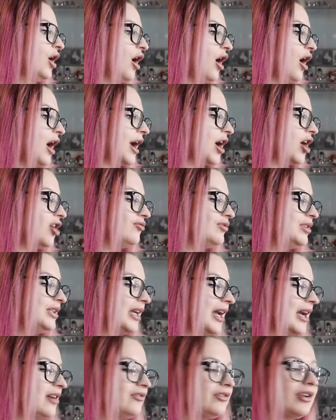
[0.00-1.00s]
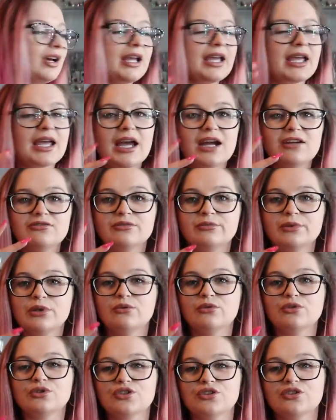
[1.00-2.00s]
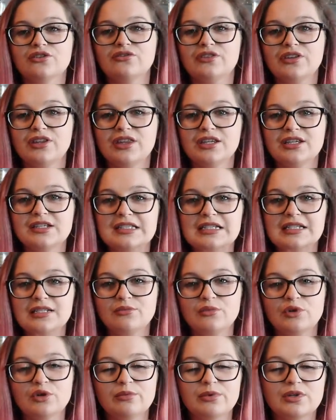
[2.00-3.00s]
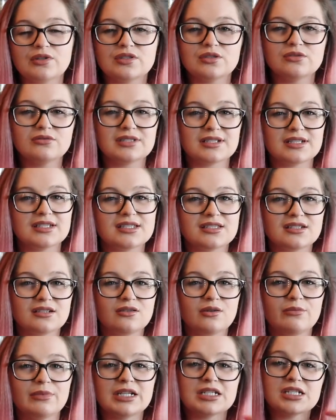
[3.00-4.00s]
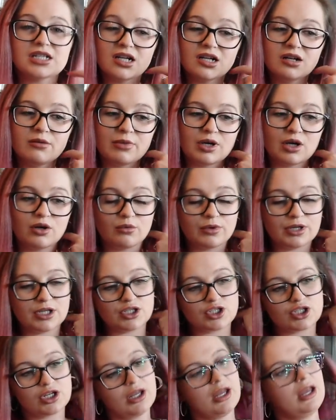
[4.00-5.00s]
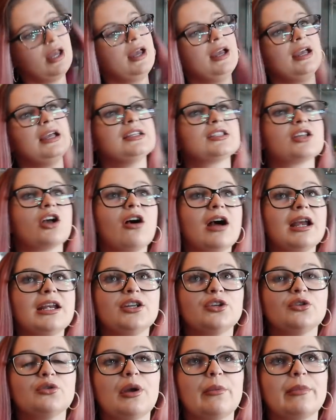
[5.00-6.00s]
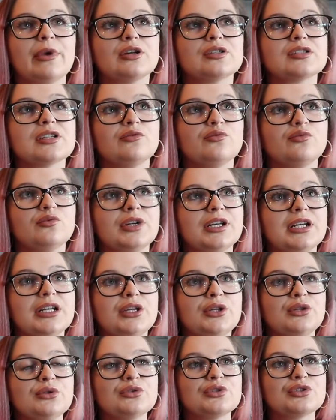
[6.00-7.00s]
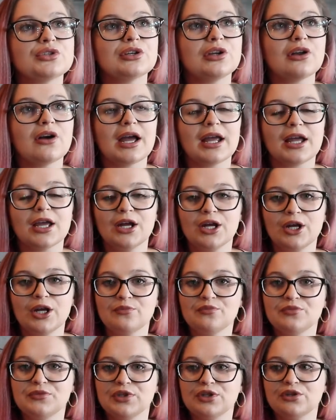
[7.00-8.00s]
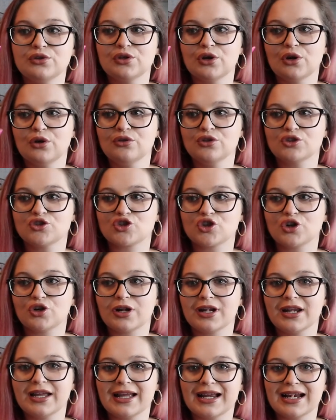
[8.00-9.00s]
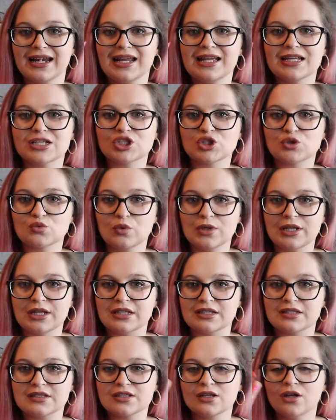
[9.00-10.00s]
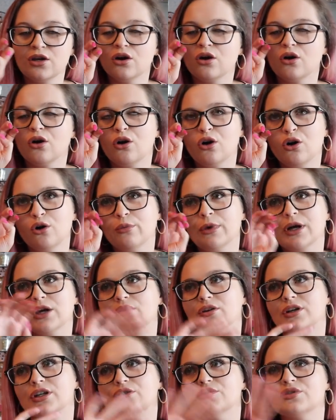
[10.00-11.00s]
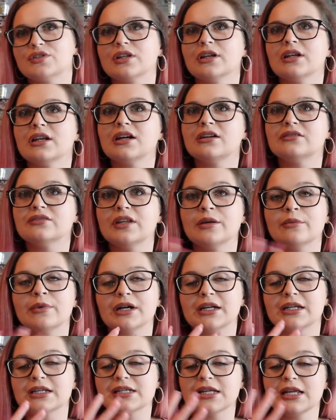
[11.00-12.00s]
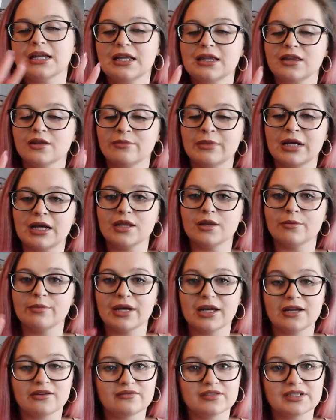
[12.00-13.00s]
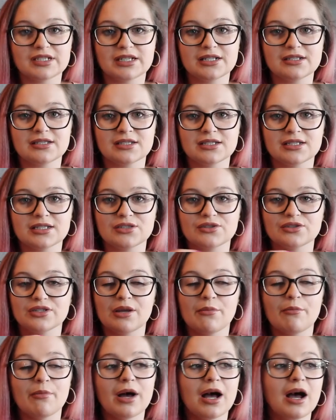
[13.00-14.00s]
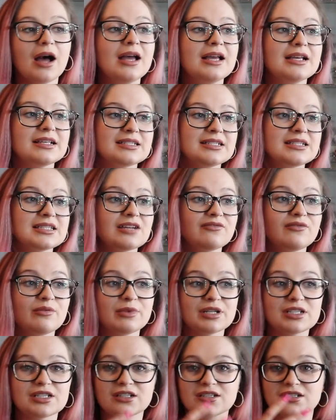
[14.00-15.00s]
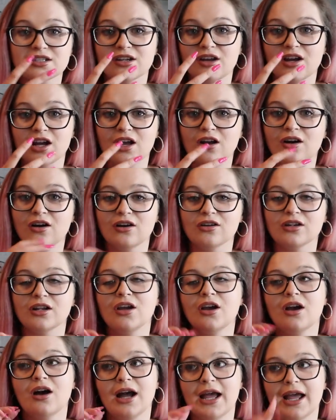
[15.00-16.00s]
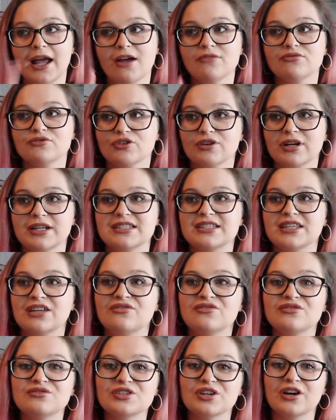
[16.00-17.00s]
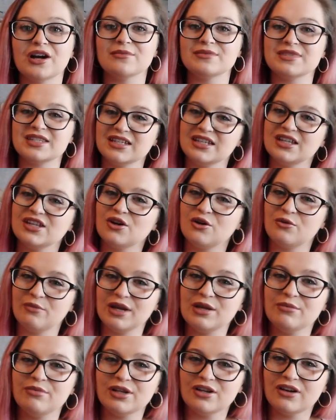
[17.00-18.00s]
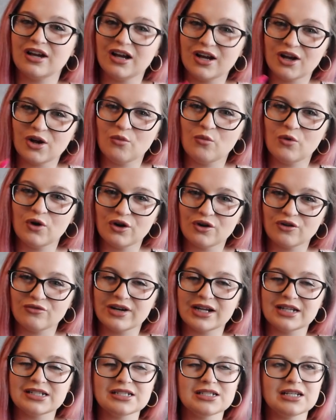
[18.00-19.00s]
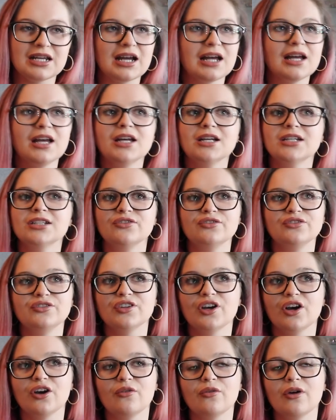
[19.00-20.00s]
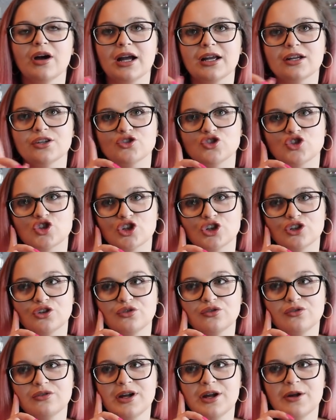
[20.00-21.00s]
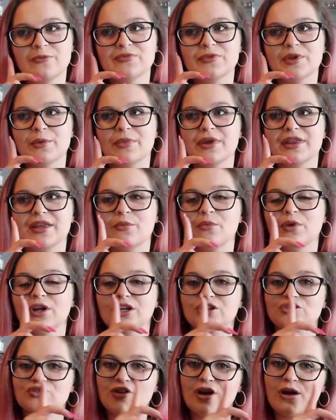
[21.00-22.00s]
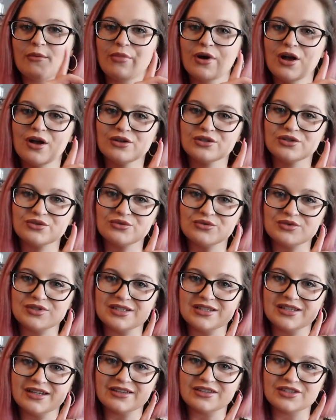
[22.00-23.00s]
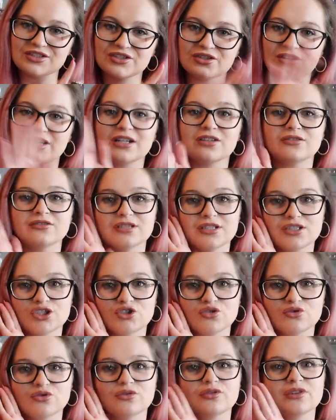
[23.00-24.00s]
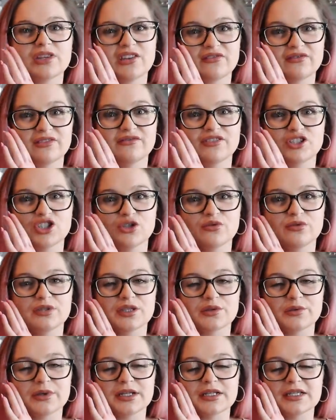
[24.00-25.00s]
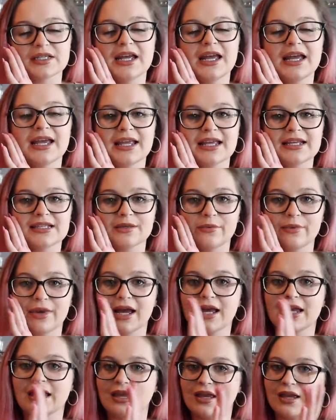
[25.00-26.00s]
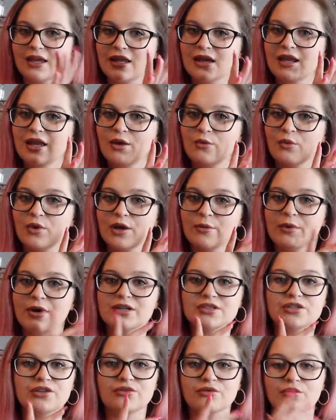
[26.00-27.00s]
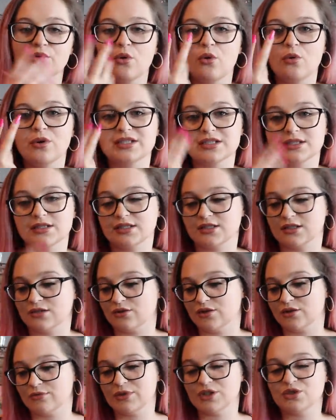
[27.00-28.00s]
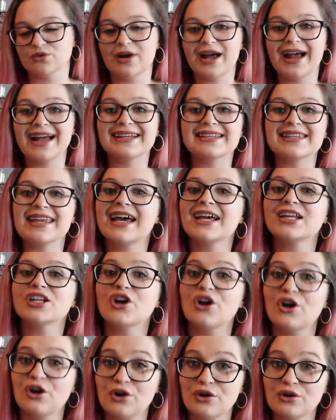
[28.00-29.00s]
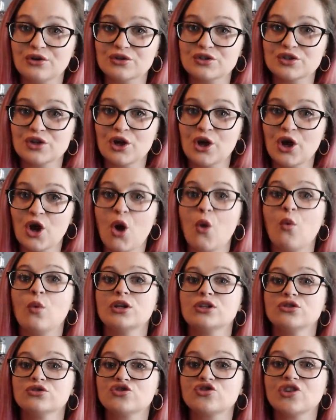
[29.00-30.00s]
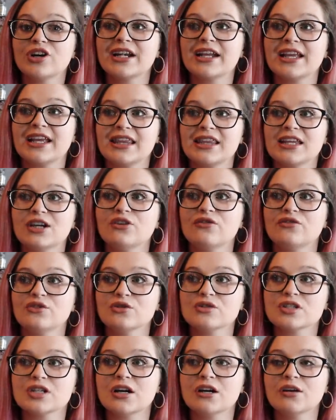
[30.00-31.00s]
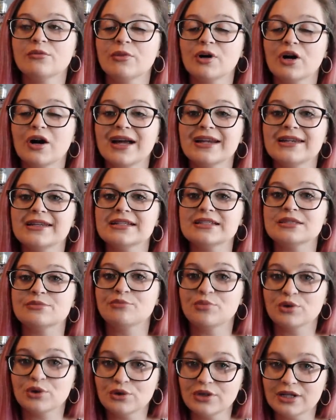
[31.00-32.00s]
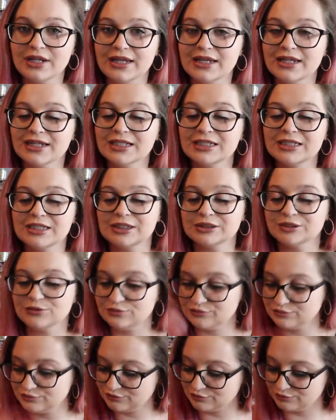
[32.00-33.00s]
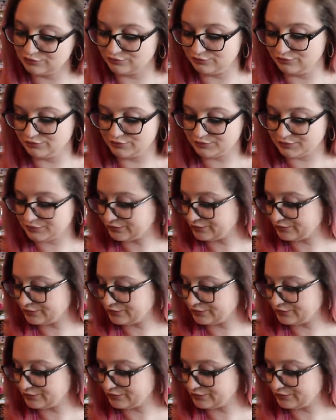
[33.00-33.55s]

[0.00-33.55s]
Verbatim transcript: I can't really have like caramel or toffee things anymore because it always gets stuck on my tongue bar, which is highly annoying because I really used to like, you know the chocolate eclair sweets? Oh my god, I used to love them. I could eat them out of the bag for days and days on end. But since having my tongue done, I can't. I have tried several times thinking, oh, maybe like I can work around it now. No, I can chew but then when I try and pass through to the other side, because this jaw, they're very chewy sweets, gets a bit achy. When I pass it through, it always gets stuck on the middle and that hurts. When you're trying to get that off your tongue bar and it is pulling, mm -mm -mm.